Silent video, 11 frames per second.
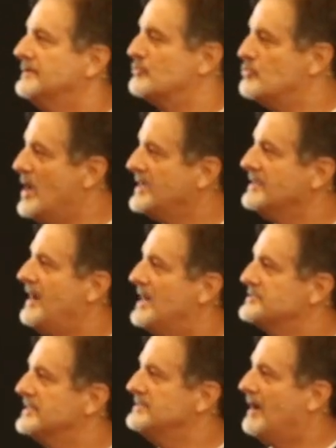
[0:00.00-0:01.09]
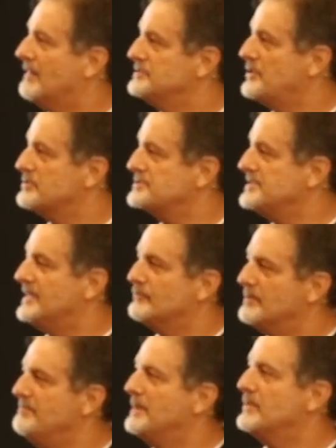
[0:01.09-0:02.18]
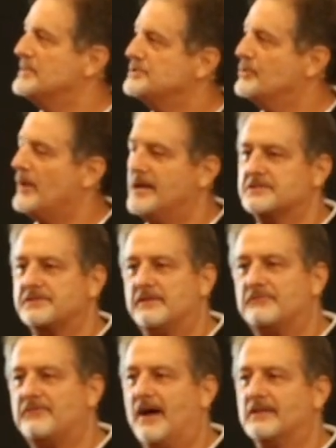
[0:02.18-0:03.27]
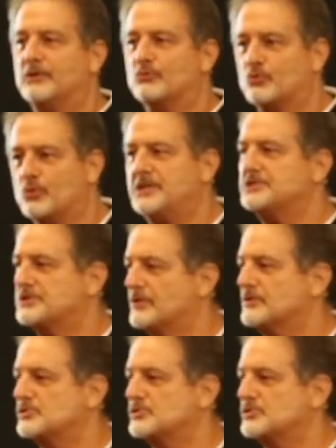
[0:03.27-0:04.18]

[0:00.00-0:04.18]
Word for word: Recognize, acknowledge our sin, remember His greatness, and then finally reach to the